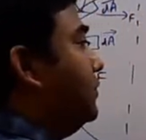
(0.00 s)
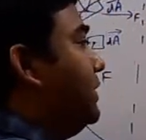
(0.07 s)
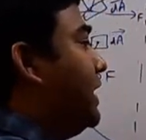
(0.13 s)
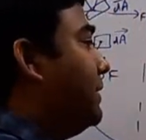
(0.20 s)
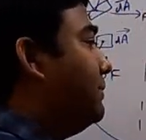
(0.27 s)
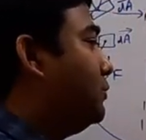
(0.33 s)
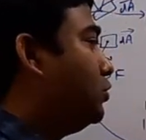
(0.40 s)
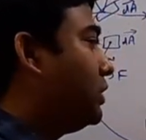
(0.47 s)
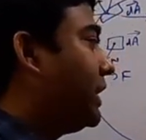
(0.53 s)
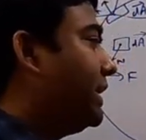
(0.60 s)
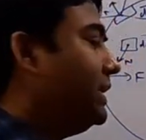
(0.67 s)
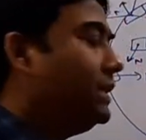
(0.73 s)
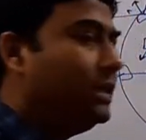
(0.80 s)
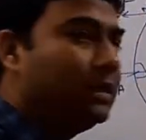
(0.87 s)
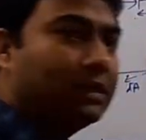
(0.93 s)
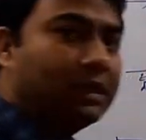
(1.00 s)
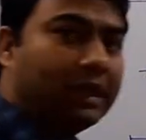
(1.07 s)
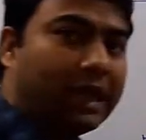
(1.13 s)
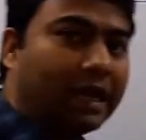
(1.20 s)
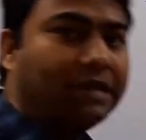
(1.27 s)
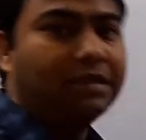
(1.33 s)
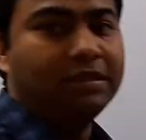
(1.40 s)
we have to carry
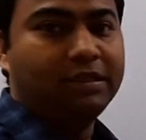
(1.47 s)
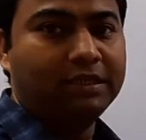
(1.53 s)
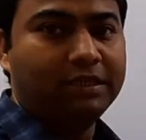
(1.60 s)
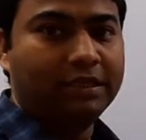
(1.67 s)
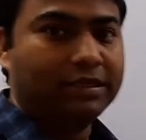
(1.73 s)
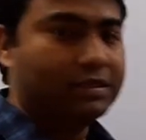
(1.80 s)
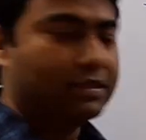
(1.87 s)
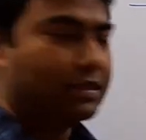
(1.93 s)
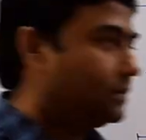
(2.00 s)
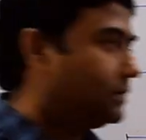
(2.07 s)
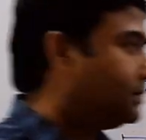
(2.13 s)
line integration.